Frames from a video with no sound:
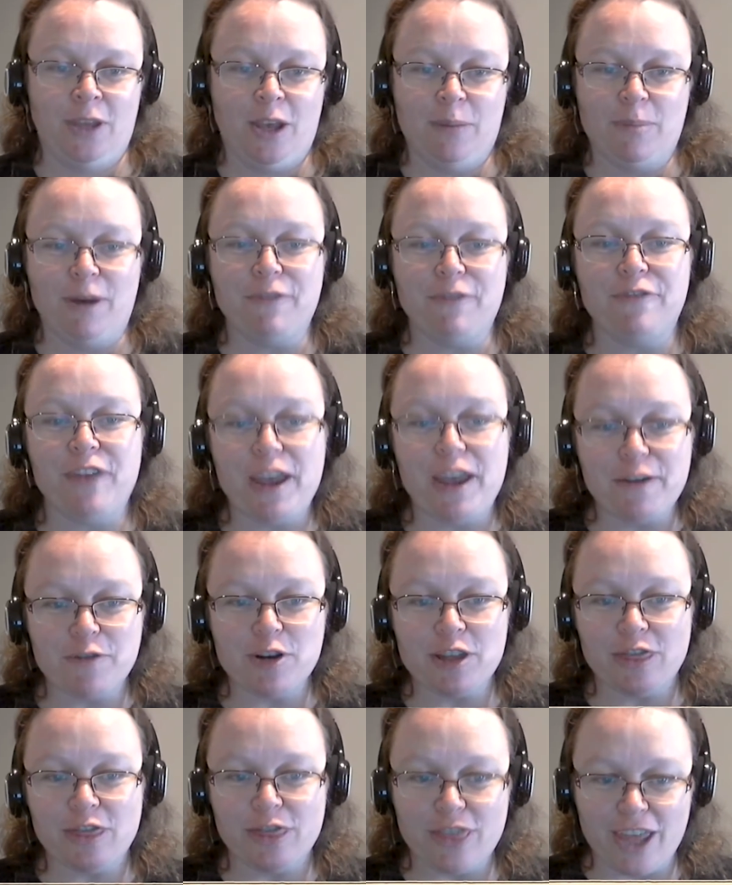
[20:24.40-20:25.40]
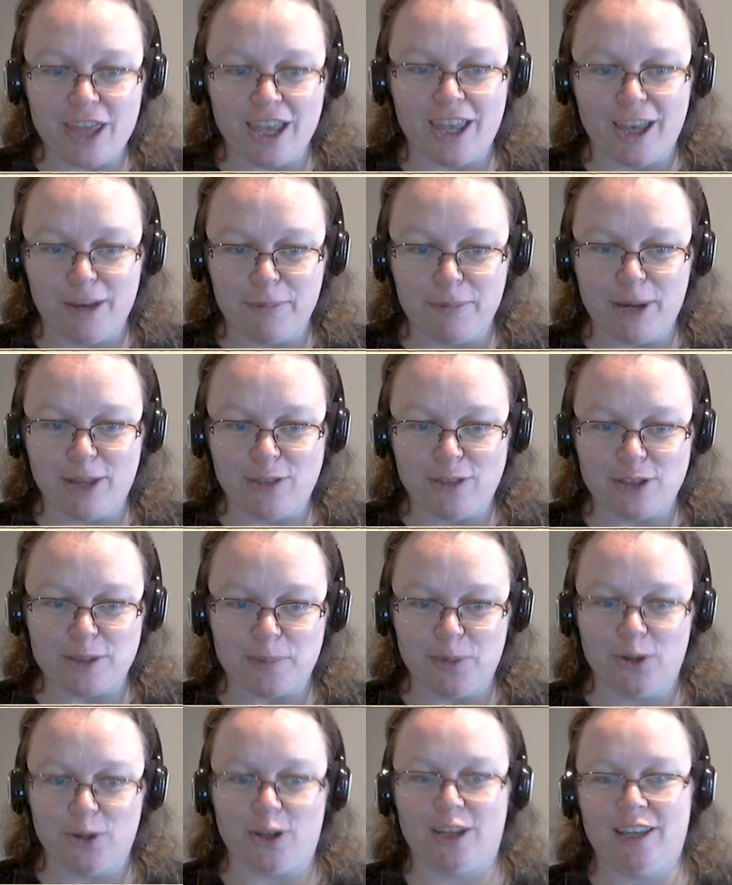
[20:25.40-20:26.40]
My favorite thing about this
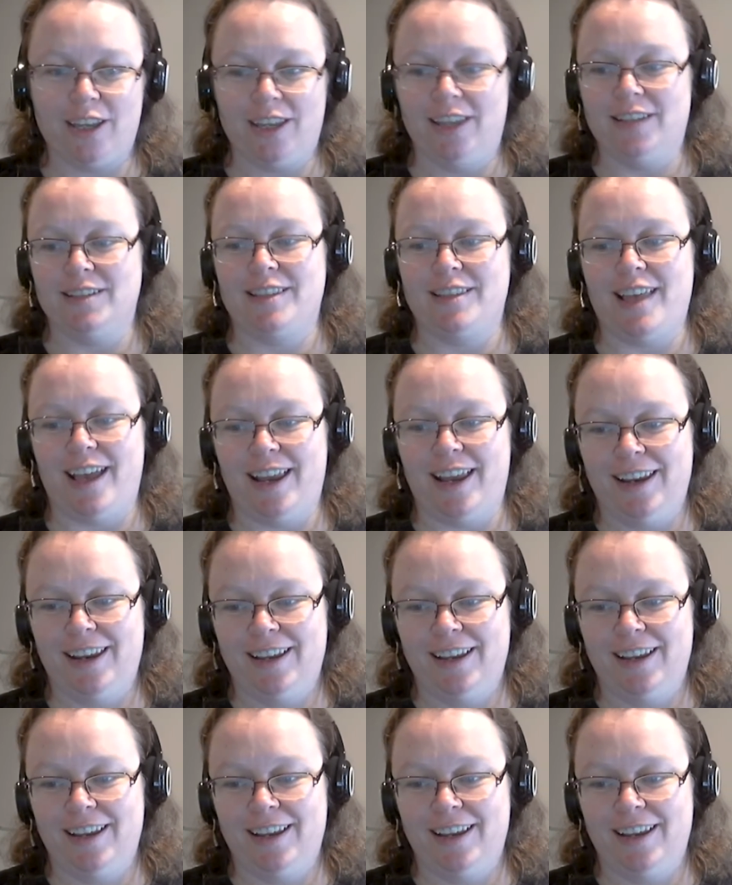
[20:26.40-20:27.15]
book is that,